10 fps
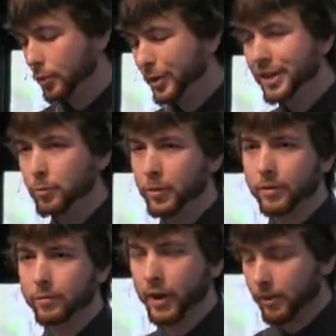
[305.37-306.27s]
We needn't
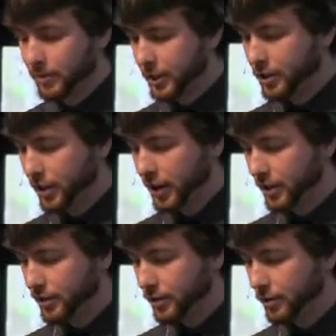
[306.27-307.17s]
be afraid of such
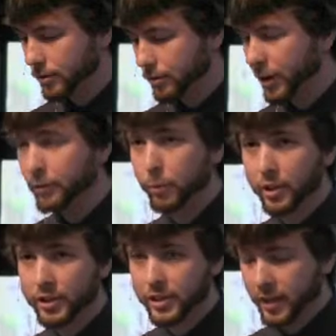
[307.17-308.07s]
things. We have a
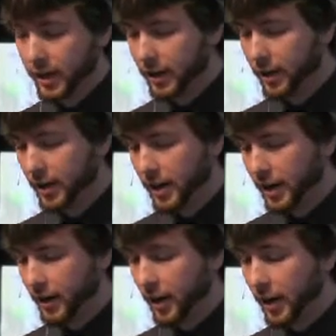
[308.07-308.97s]
book to study
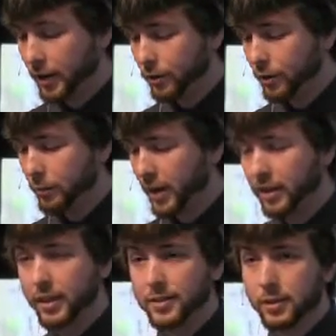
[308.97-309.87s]
and a God who can
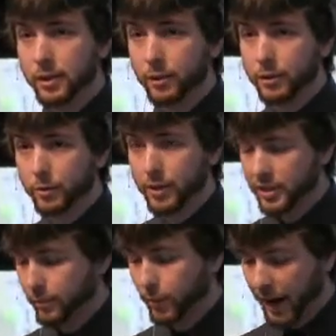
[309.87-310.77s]
make things clearer to
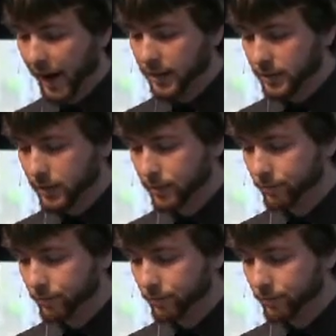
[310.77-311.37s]
us if we ask.